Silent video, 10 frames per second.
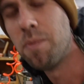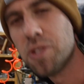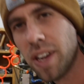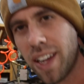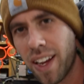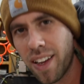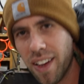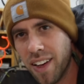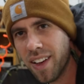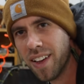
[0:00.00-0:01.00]
shrinking?
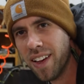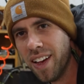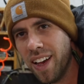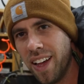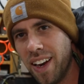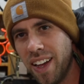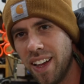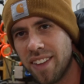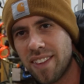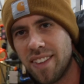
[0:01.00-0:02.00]
It
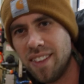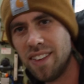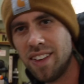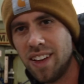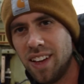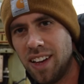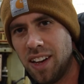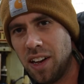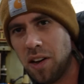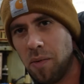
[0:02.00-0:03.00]
is.
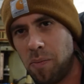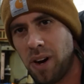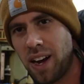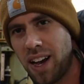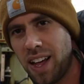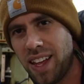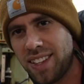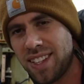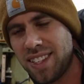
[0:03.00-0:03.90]
But that's